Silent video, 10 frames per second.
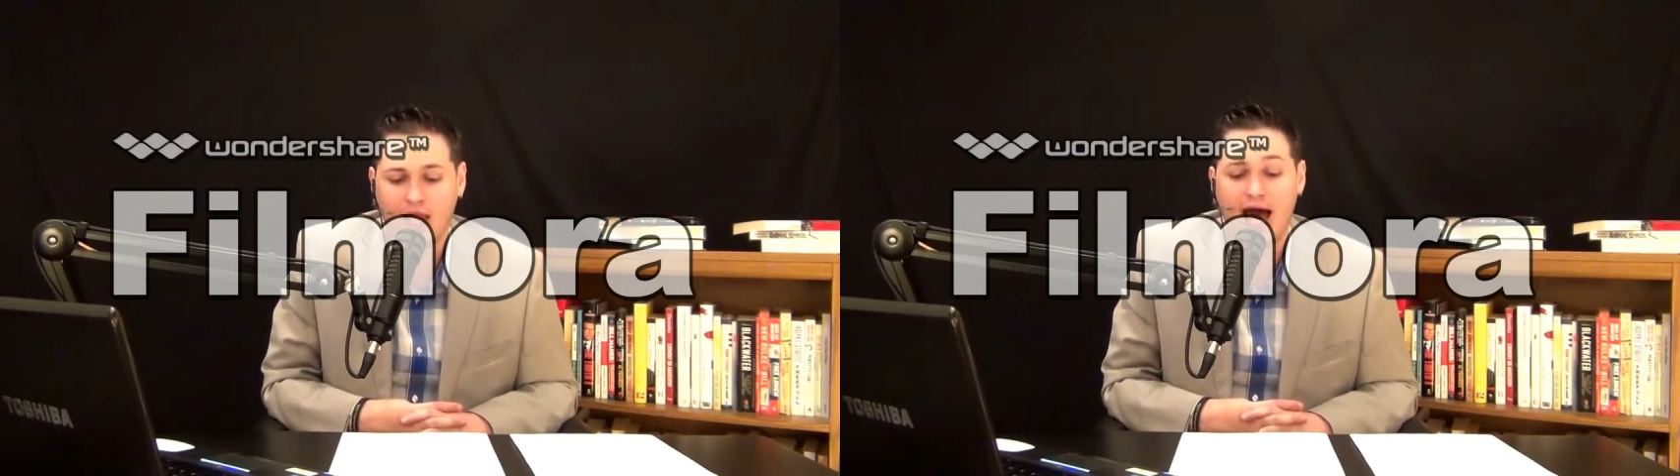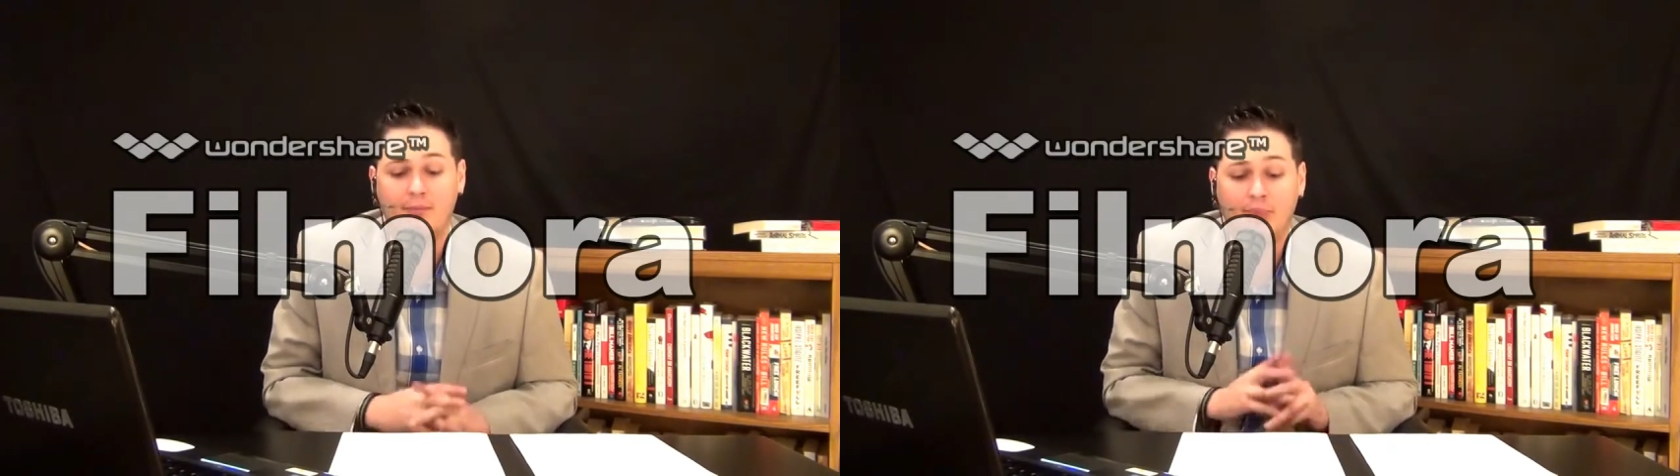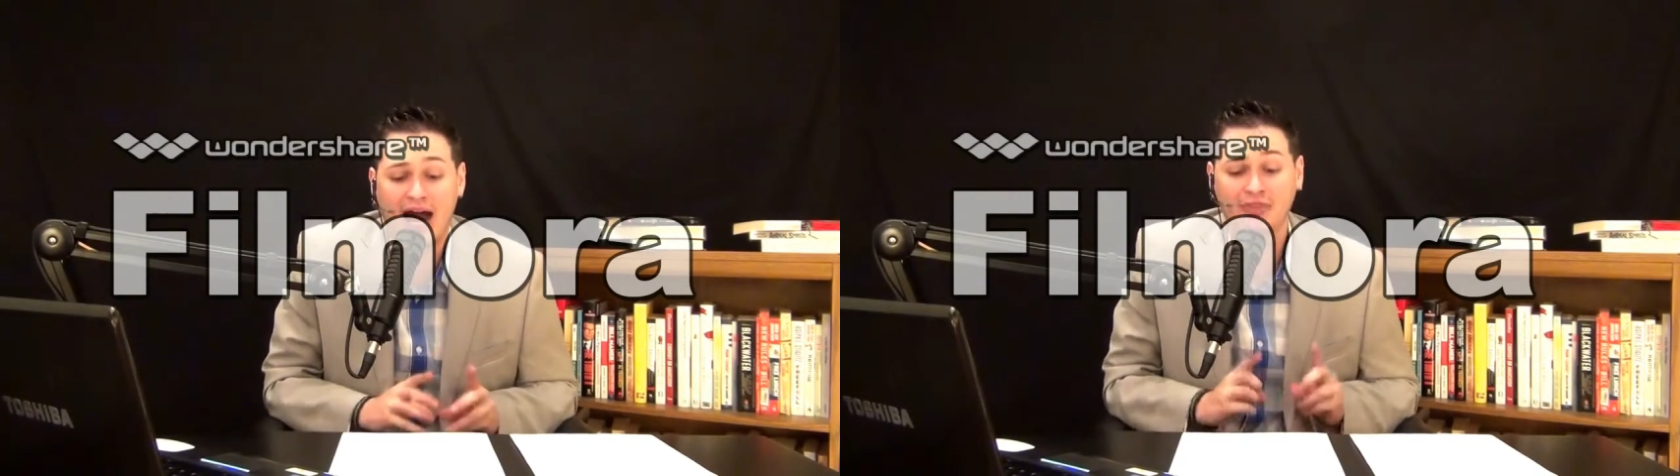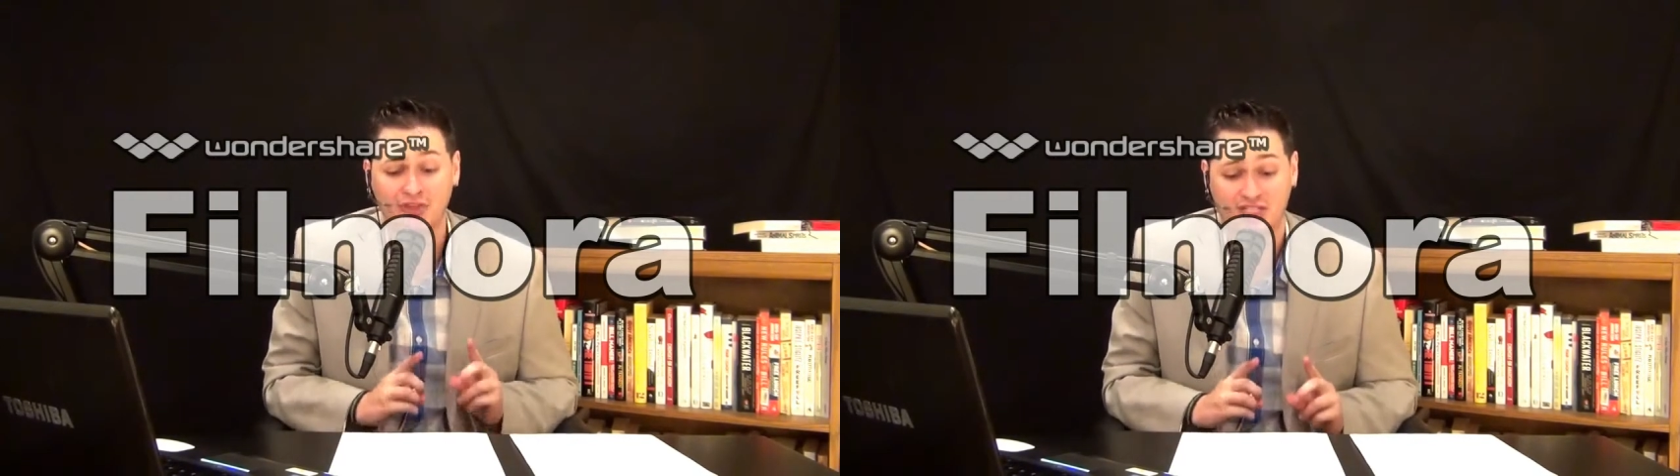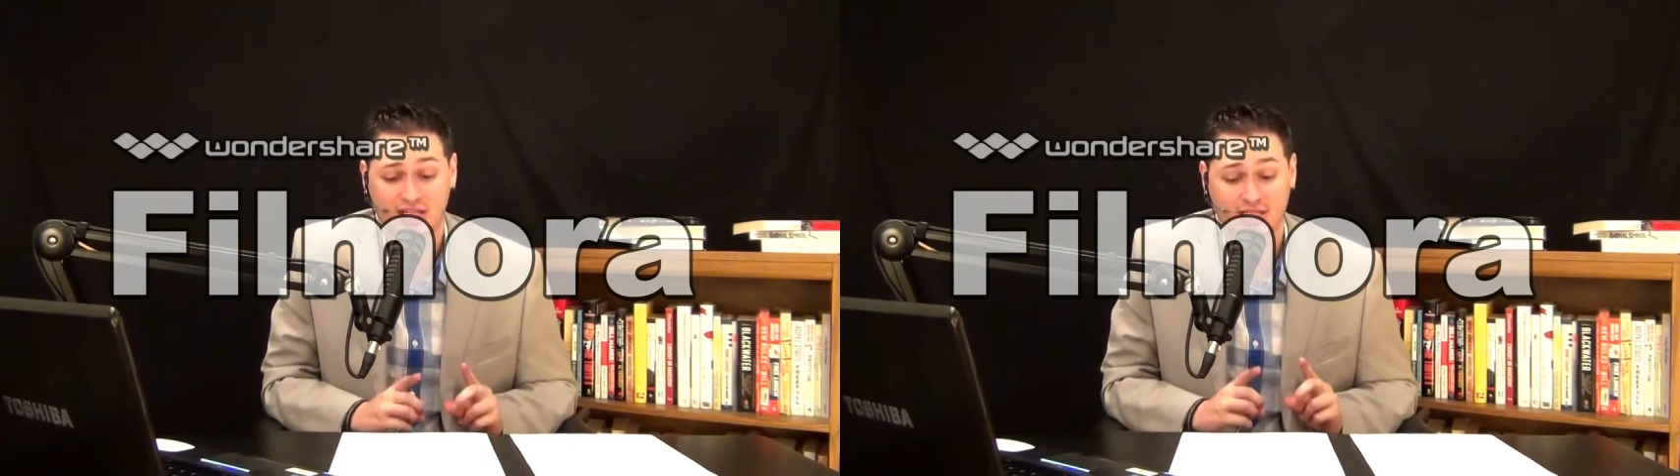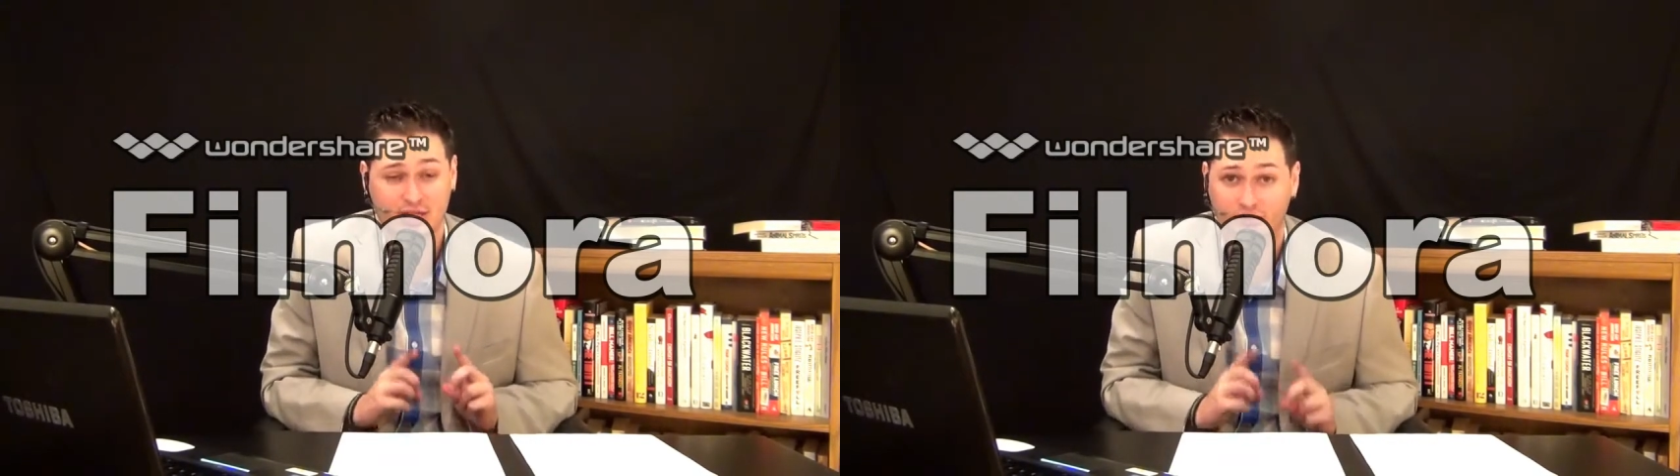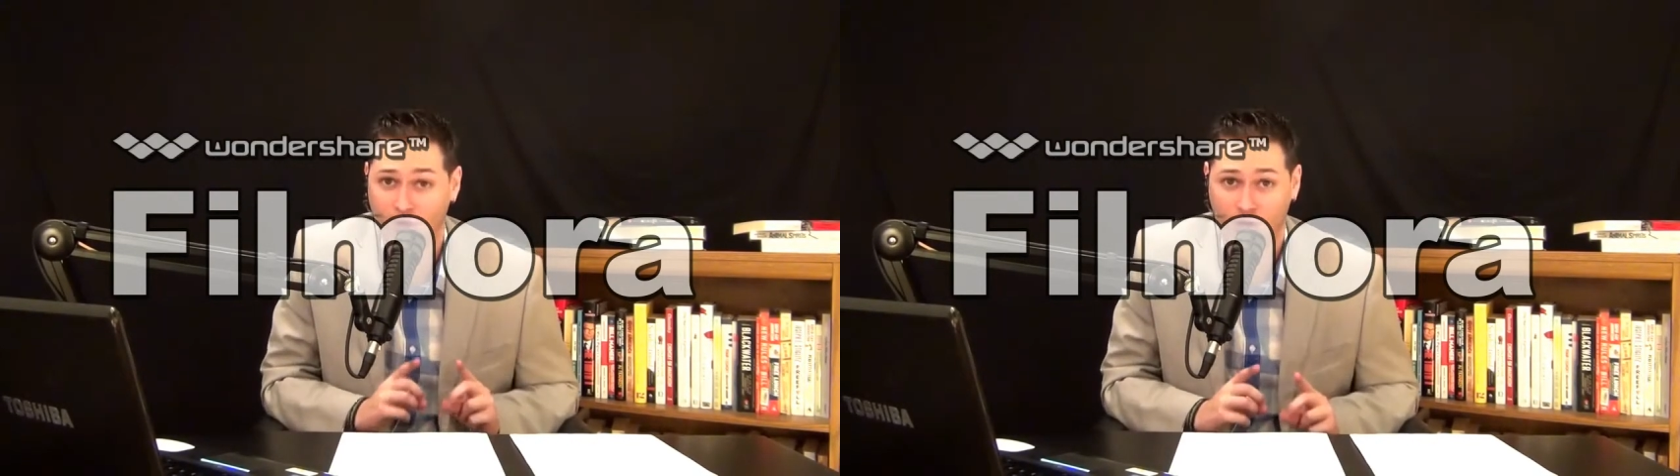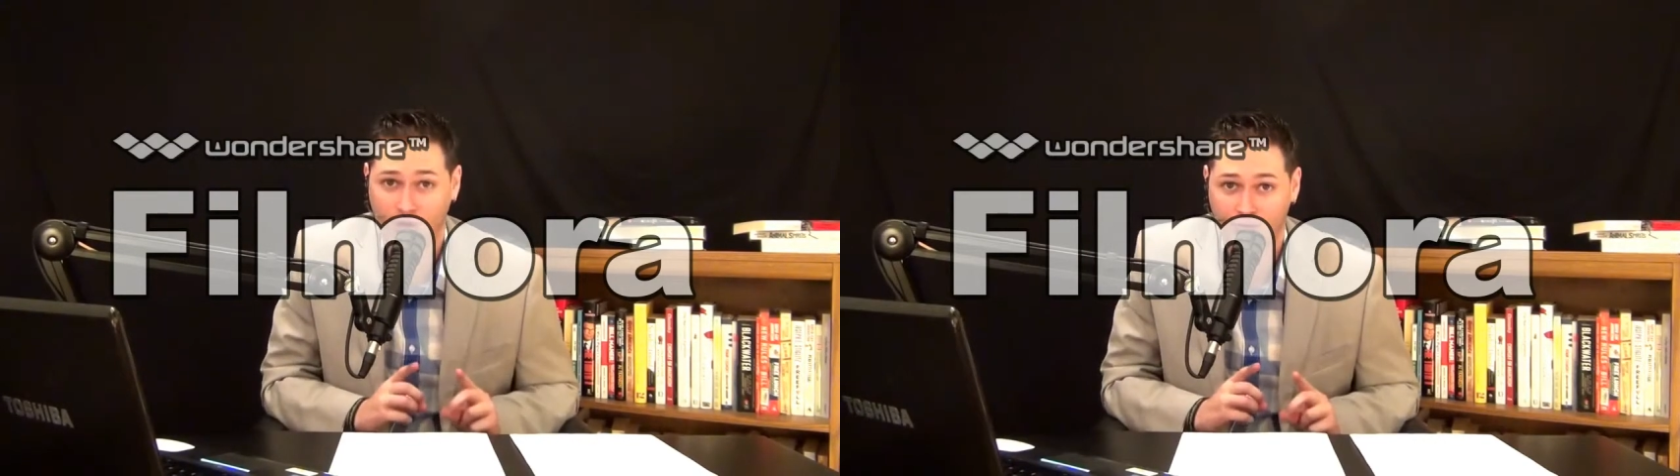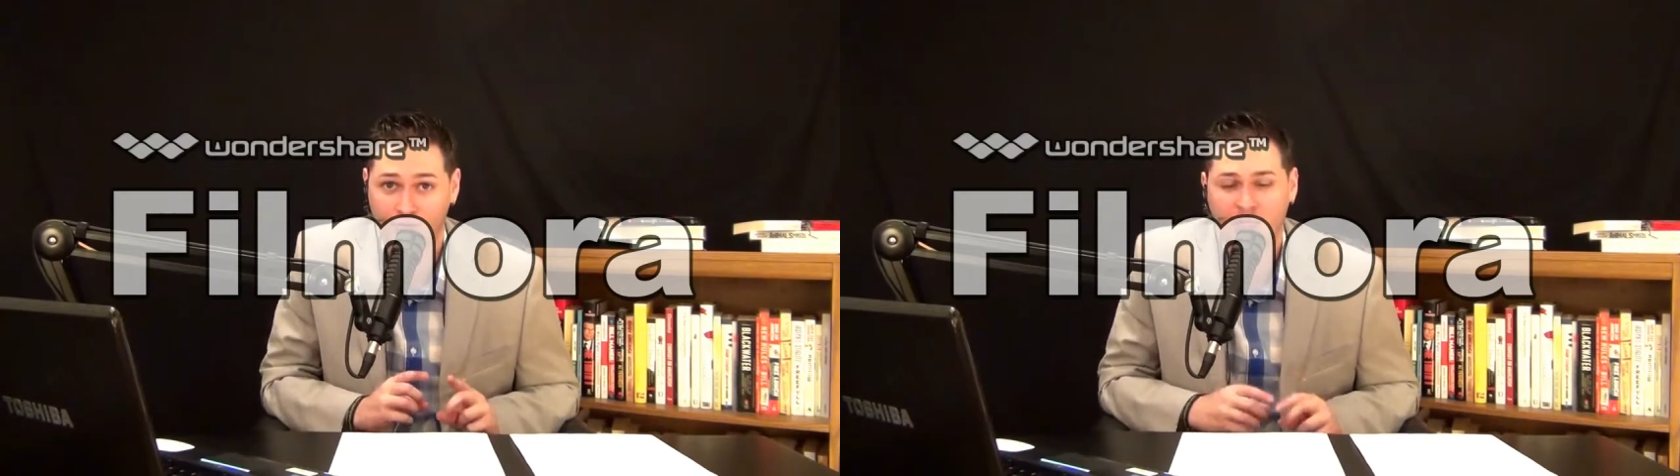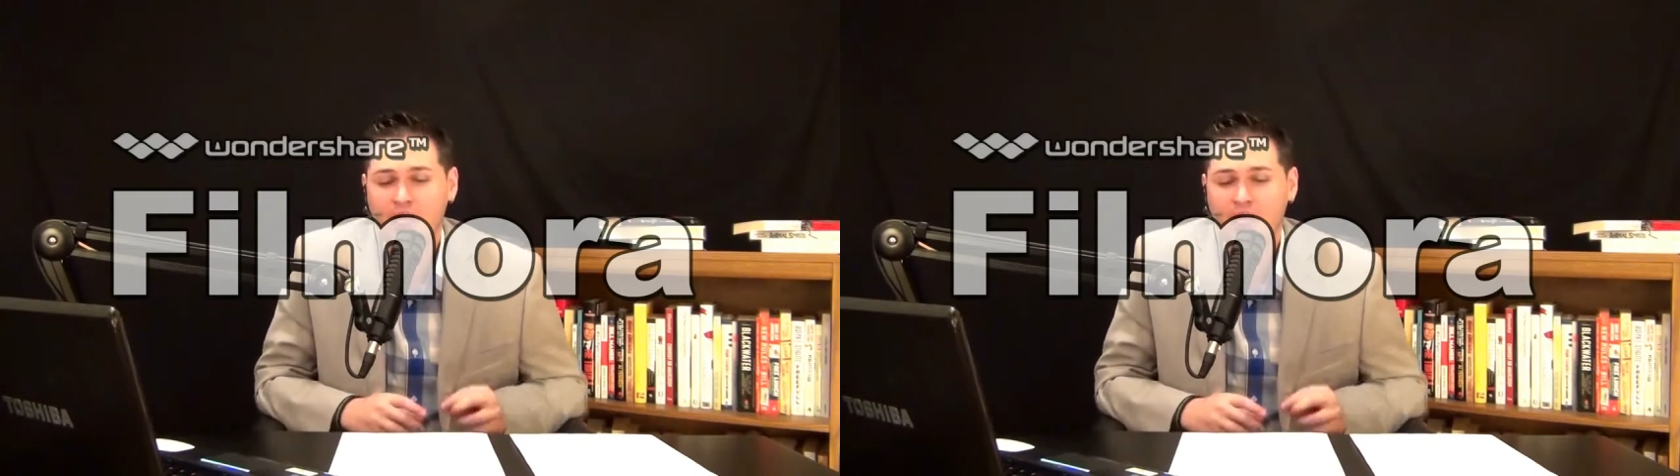hypothesis of harm.